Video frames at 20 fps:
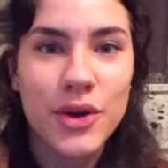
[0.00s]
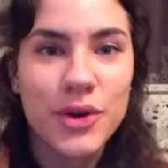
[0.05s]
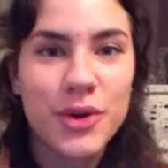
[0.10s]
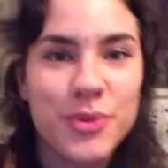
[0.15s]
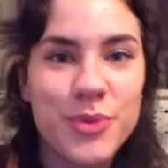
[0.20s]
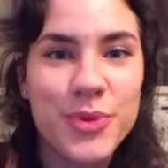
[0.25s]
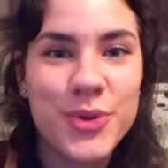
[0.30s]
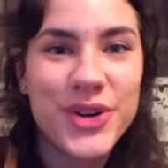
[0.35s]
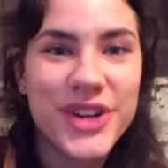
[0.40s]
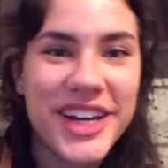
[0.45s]

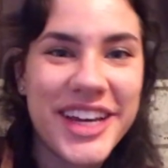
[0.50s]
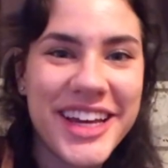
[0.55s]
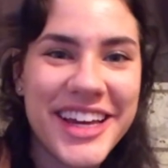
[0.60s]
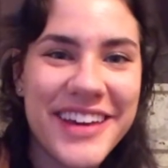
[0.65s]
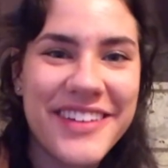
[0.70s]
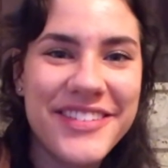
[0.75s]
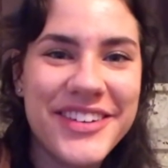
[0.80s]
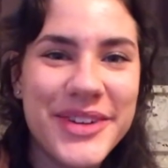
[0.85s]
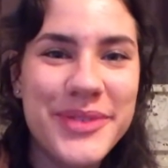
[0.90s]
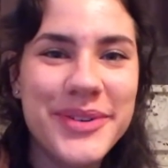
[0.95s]
Good morning
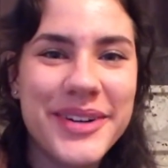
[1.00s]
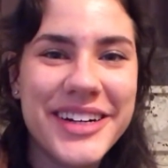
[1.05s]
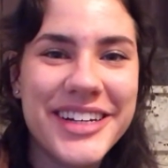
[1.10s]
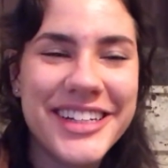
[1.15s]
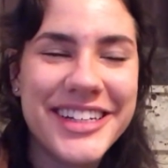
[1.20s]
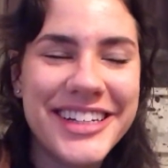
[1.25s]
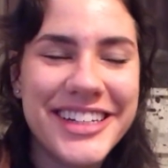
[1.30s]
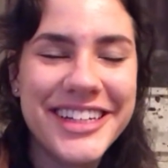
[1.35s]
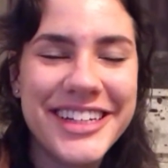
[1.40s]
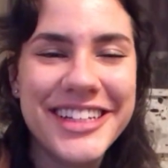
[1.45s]

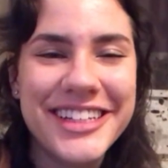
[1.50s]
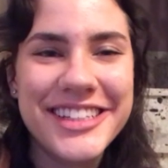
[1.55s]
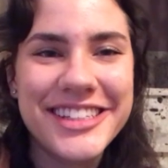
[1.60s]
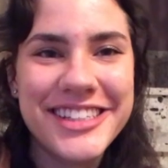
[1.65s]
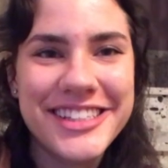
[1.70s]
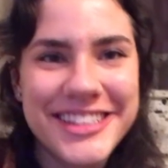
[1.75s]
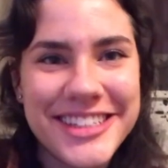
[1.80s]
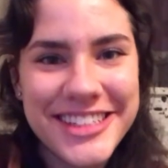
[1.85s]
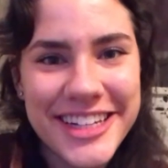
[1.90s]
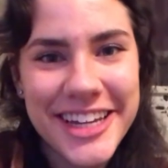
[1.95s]
everyone. It's
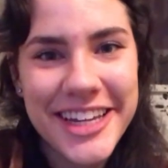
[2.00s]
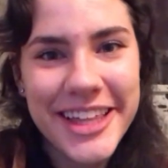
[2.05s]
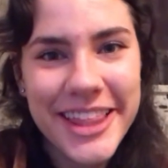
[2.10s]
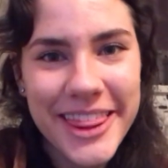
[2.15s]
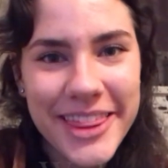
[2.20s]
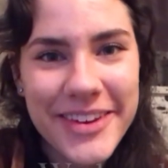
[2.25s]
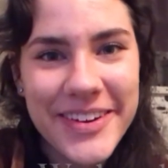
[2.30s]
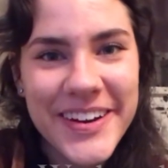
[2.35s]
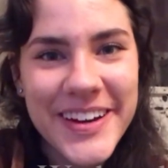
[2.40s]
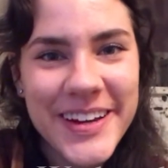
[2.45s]
day
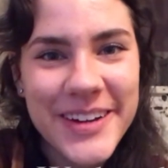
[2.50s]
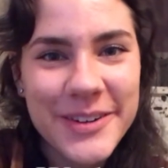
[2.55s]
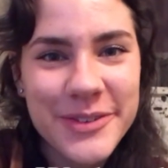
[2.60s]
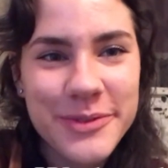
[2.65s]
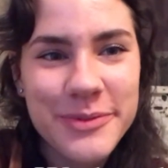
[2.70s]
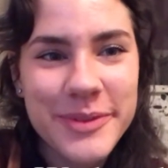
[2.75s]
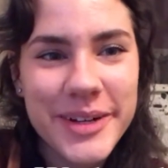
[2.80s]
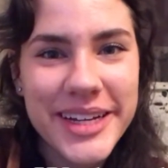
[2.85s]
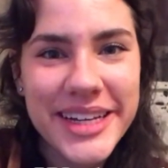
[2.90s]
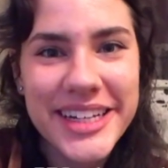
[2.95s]
three of
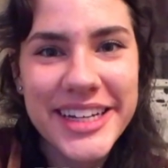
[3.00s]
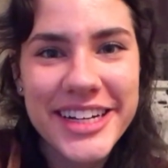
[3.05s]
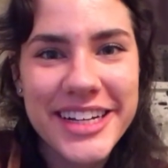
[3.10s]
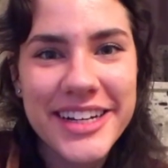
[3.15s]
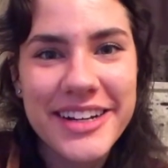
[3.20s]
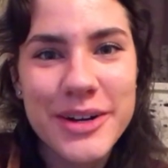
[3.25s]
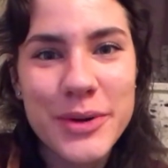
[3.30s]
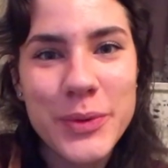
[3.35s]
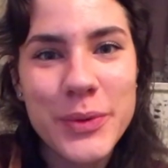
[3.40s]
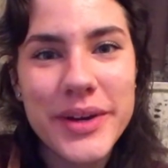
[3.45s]
my
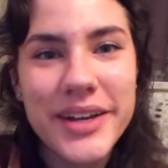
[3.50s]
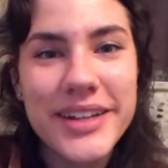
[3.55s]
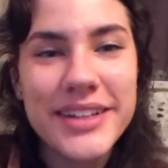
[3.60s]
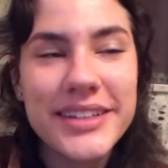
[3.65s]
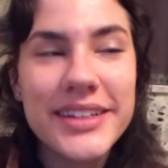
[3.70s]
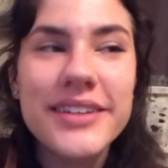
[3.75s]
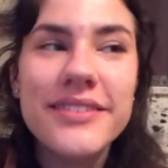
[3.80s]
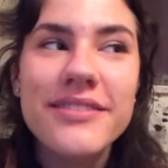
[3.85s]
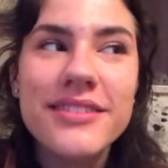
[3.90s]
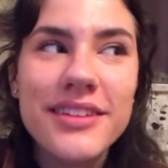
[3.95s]

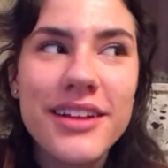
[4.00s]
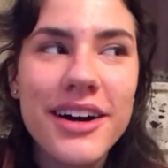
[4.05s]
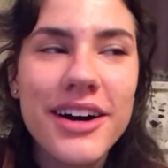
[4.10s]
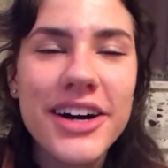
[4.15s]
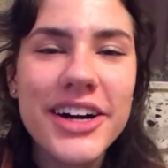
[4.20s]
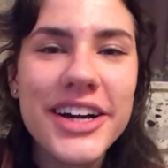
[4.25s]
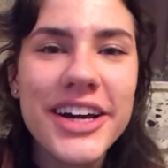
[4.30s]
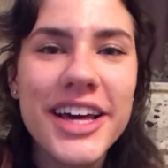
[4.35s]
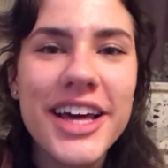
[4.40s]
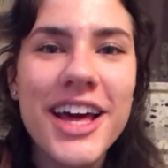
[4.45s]
weekly
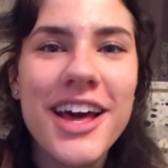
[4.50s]
vlog.